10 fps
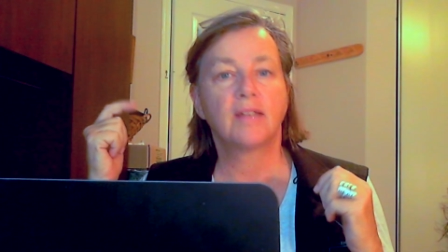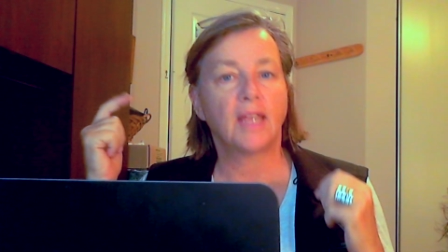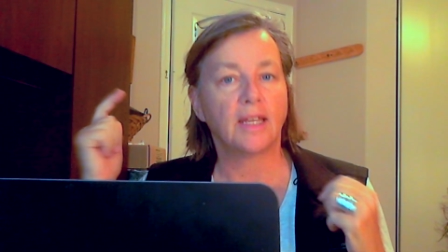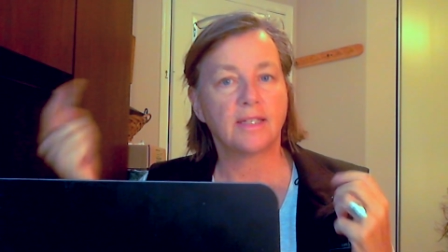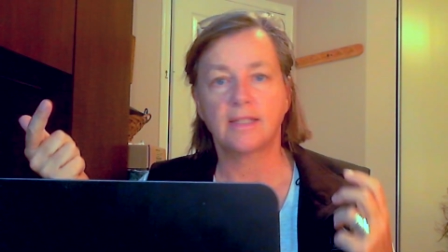
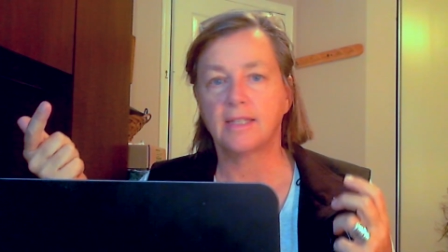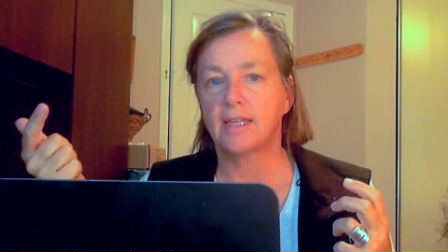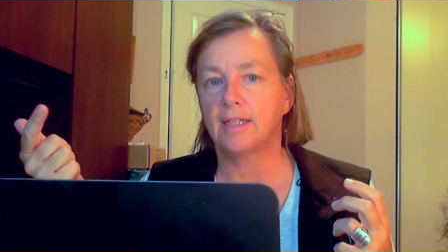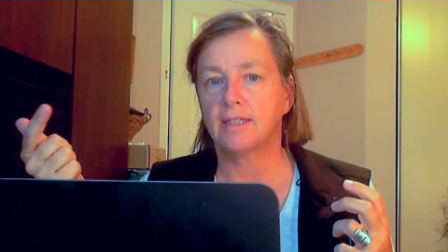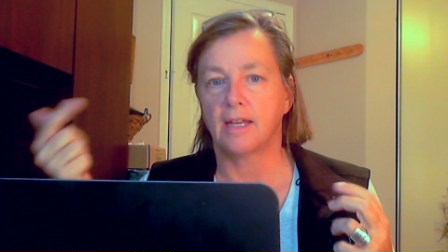gets its
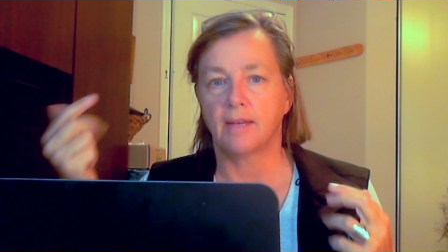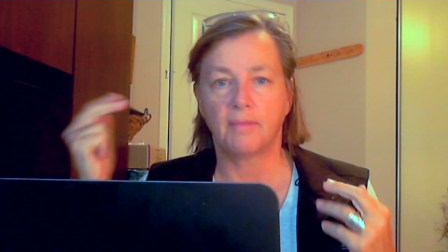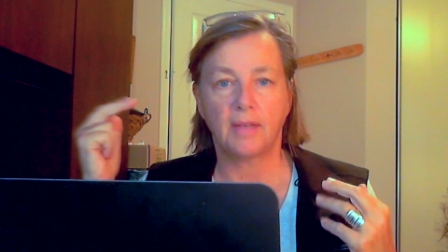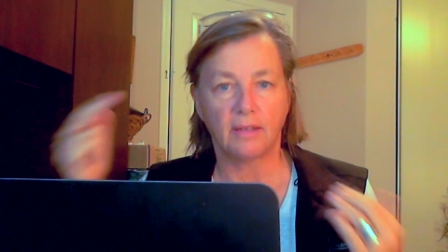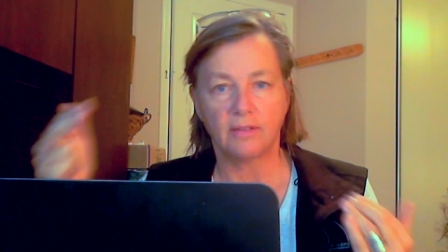knees up,
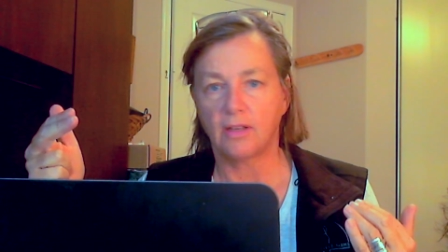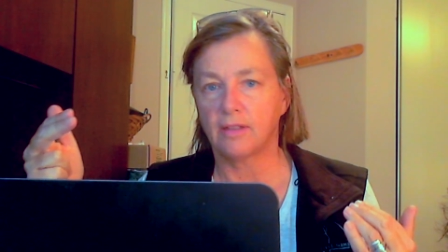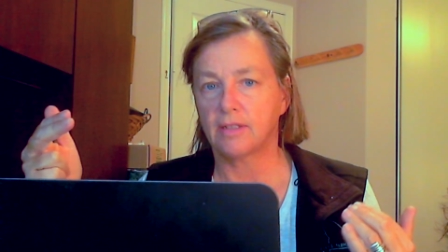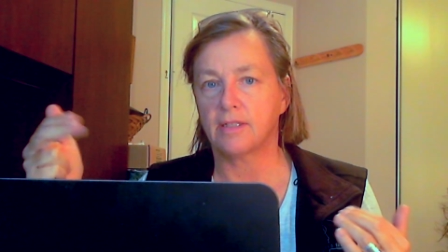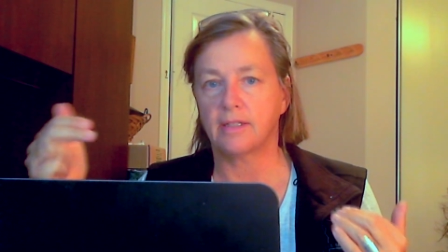gets all
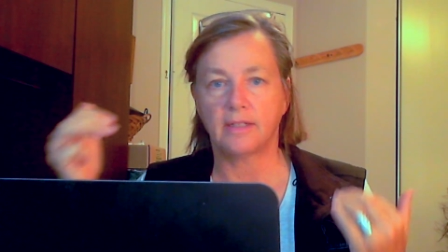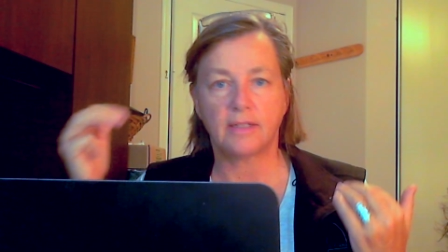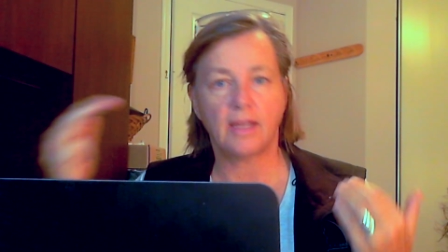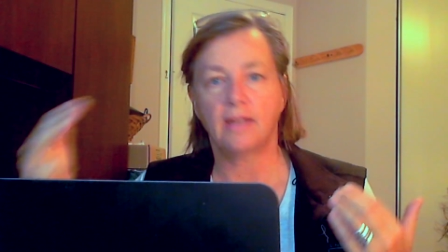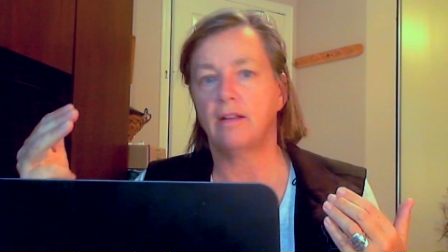its leads,
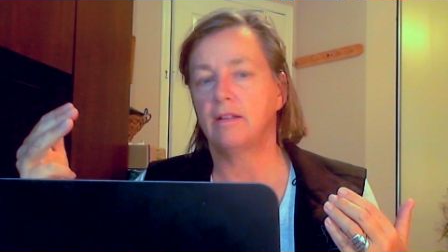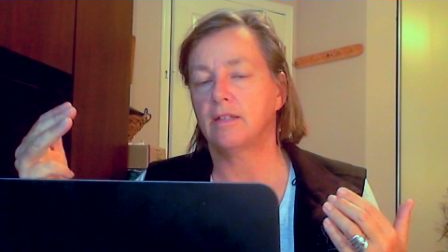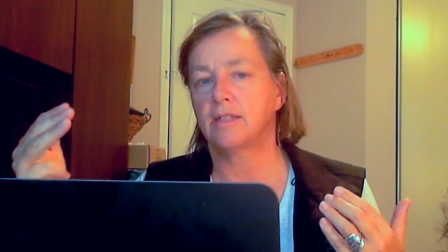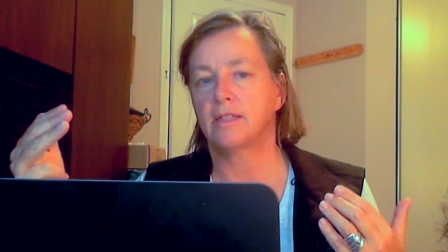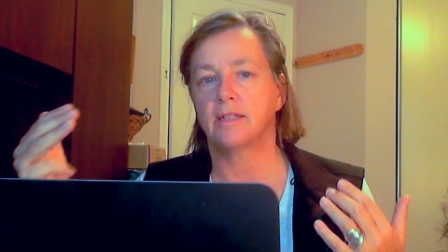get all
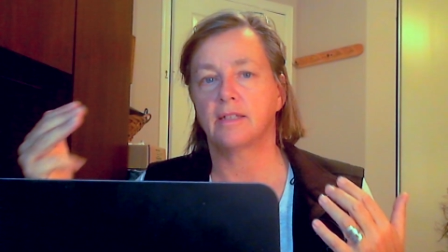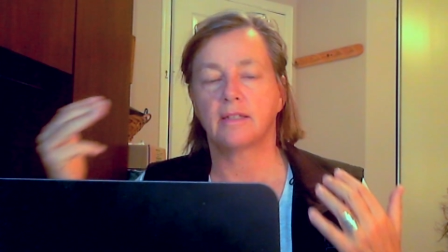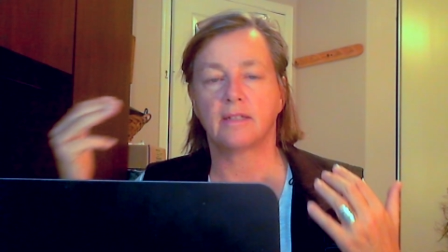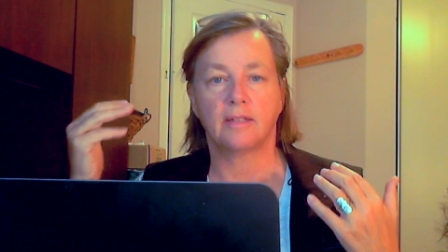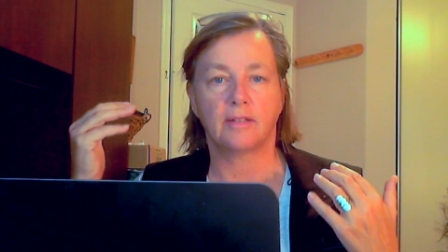its
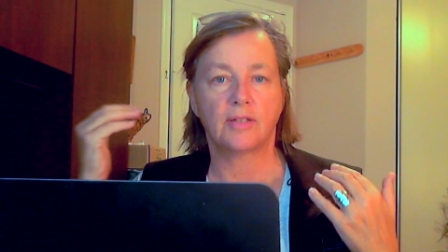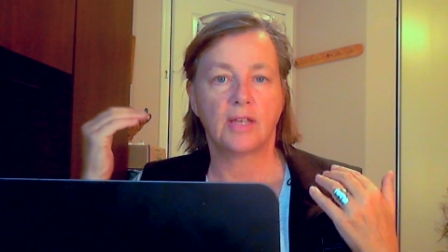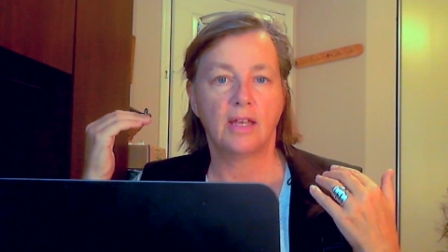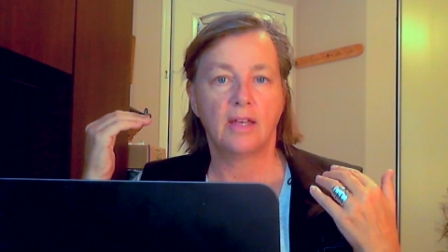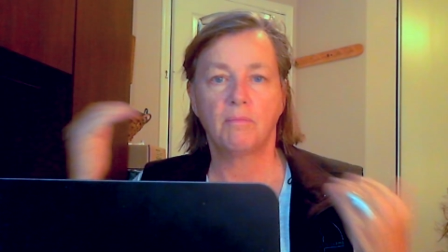distances,
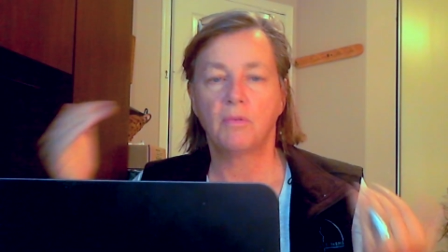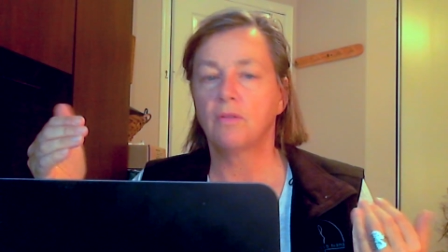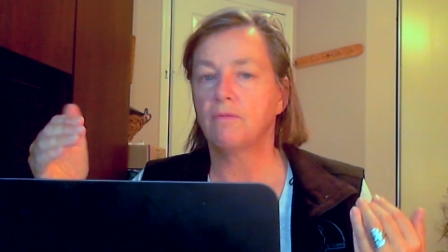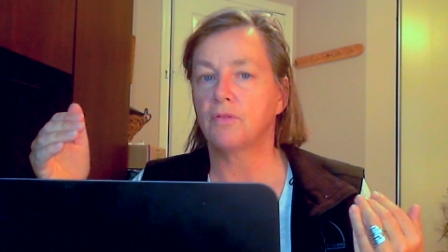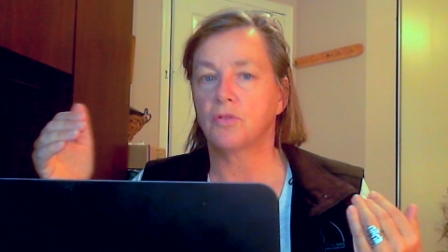
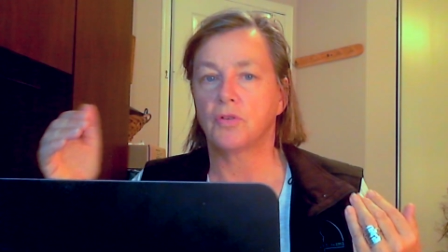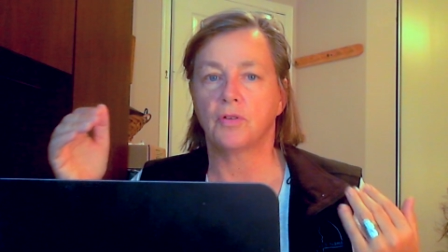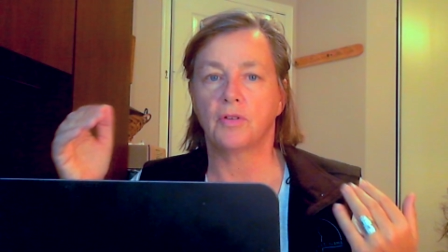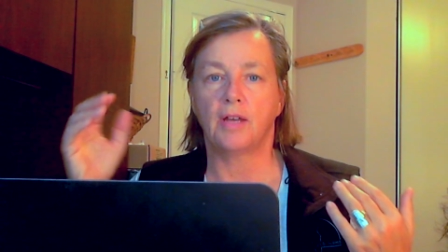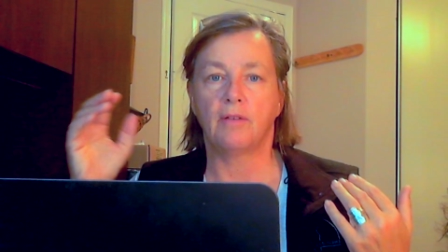beautiful
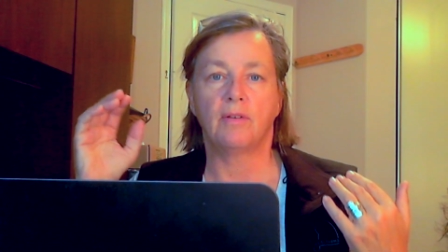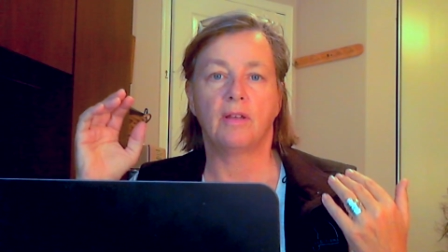turnout,